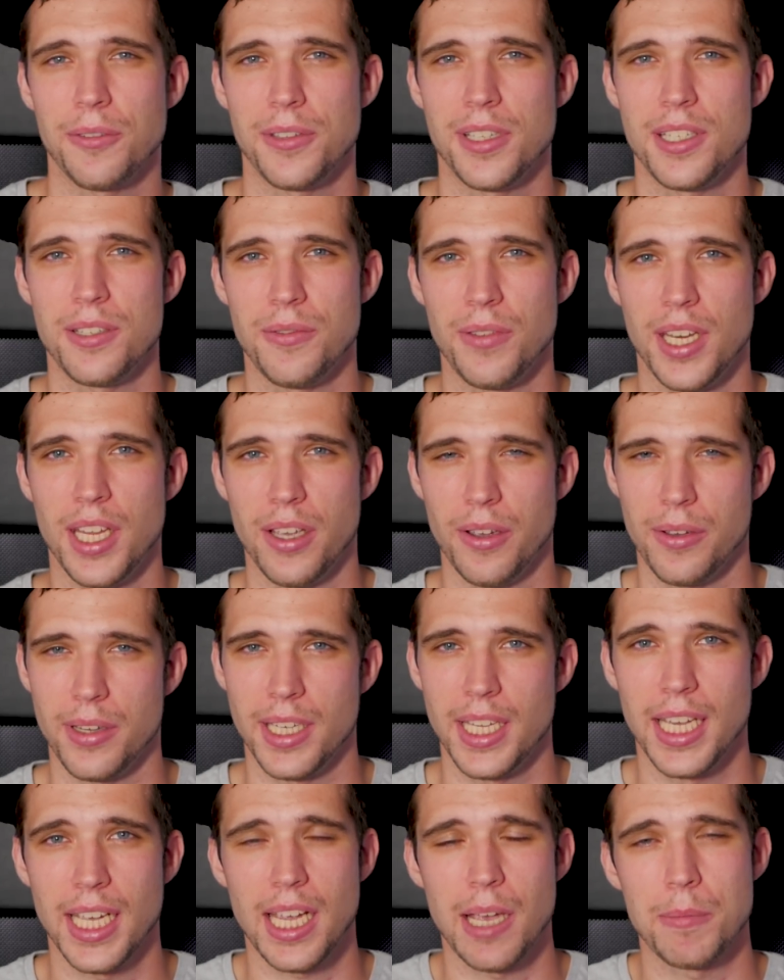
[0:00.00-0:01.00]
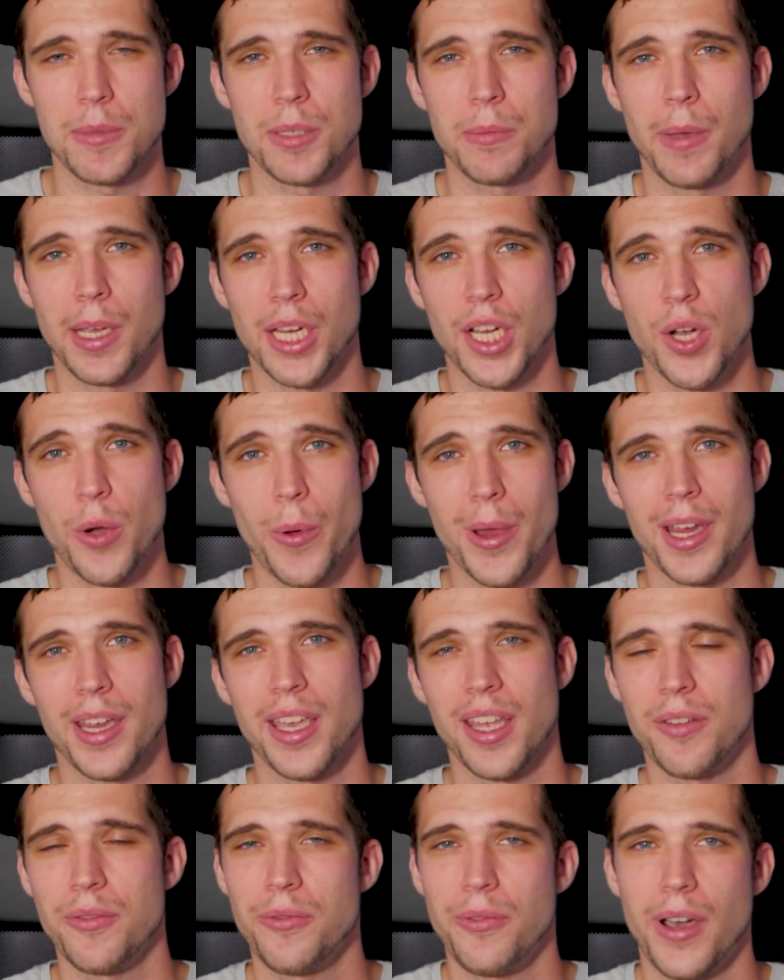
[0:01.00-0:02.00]
of this video and here comes my quick
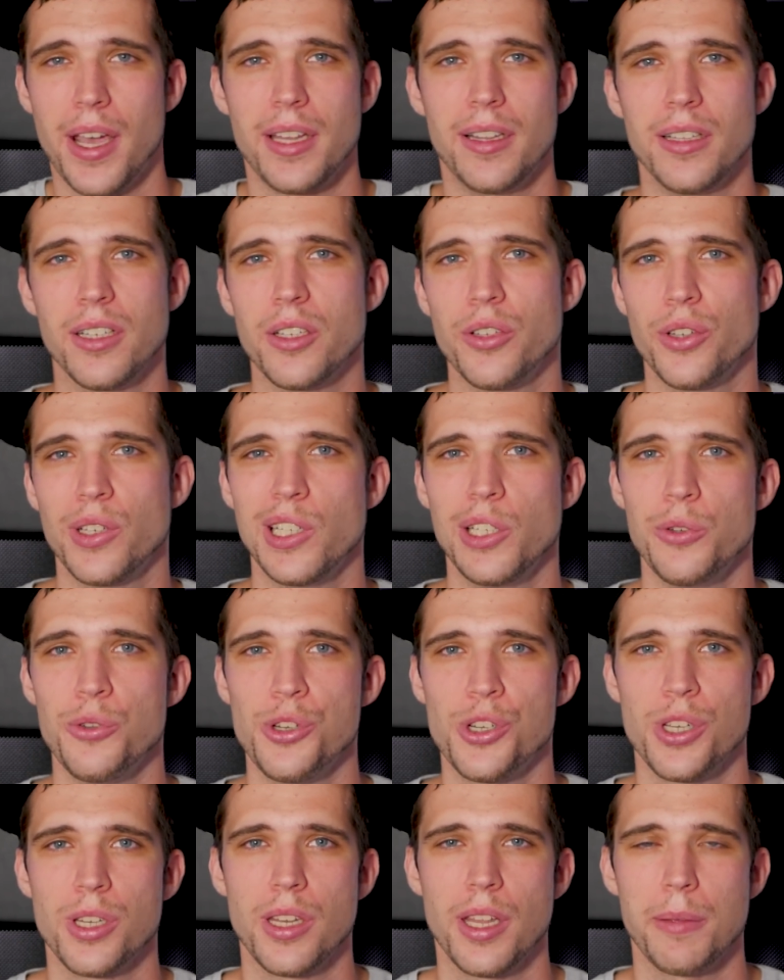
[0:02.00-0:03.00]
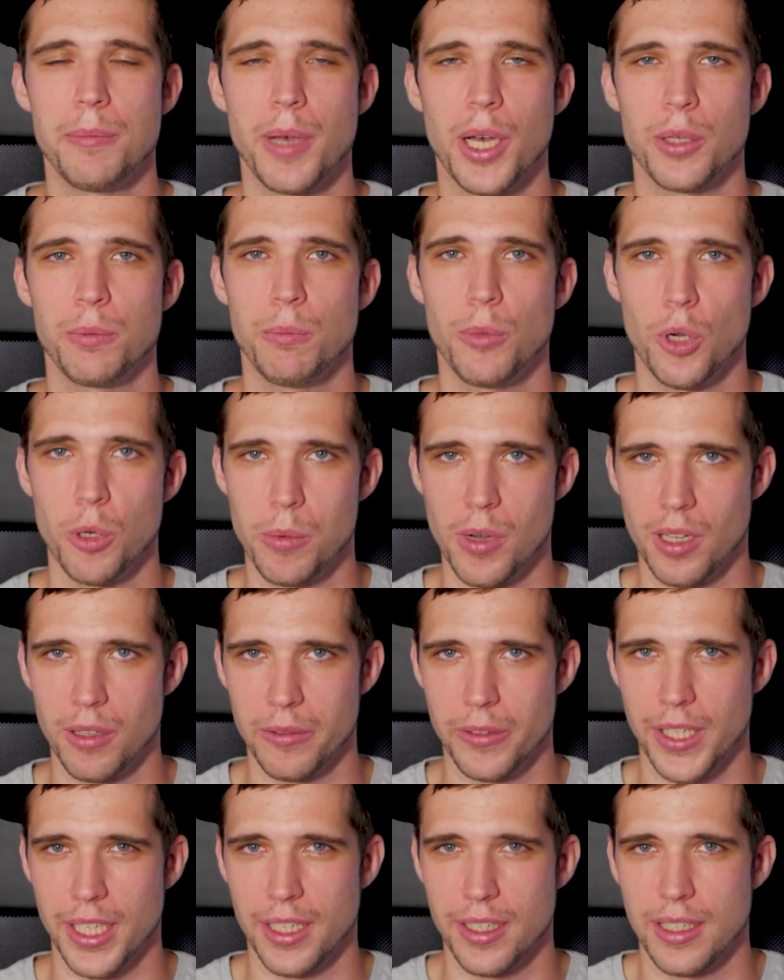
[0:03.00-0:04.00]
and final conclusion about mobile
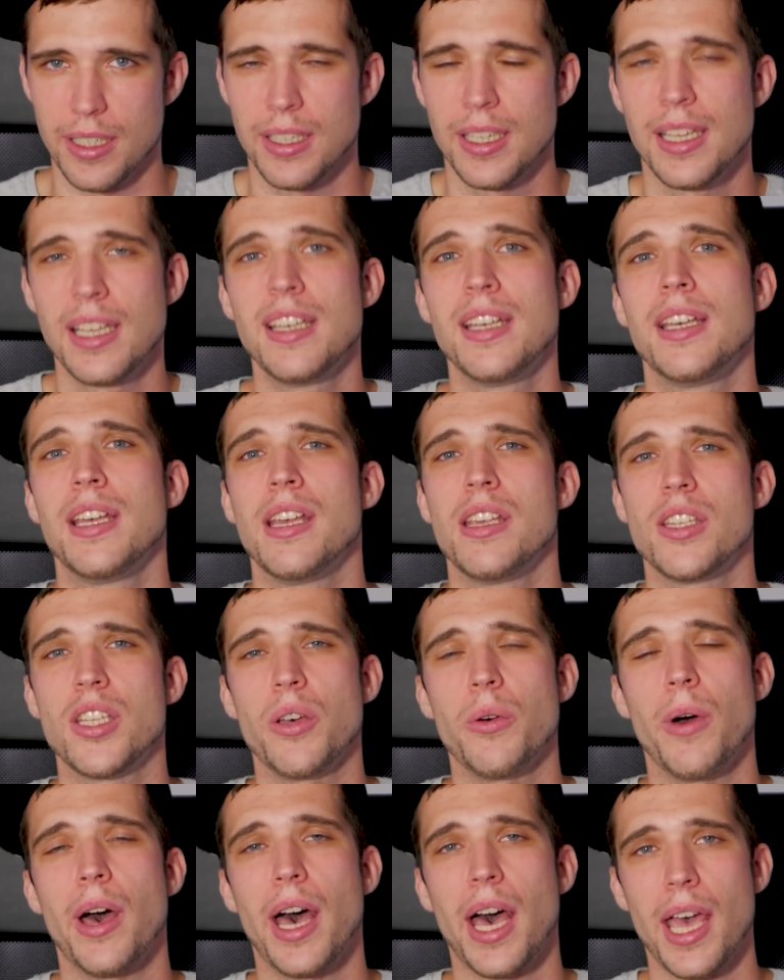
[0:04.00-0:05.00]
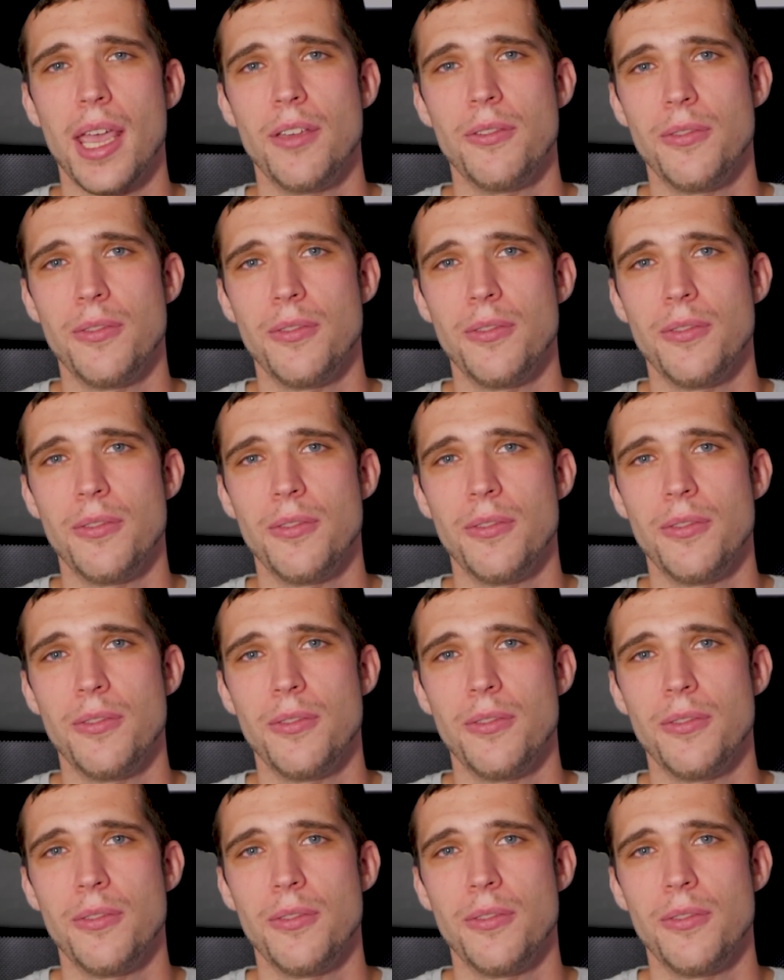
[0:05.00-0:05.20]
V R. So I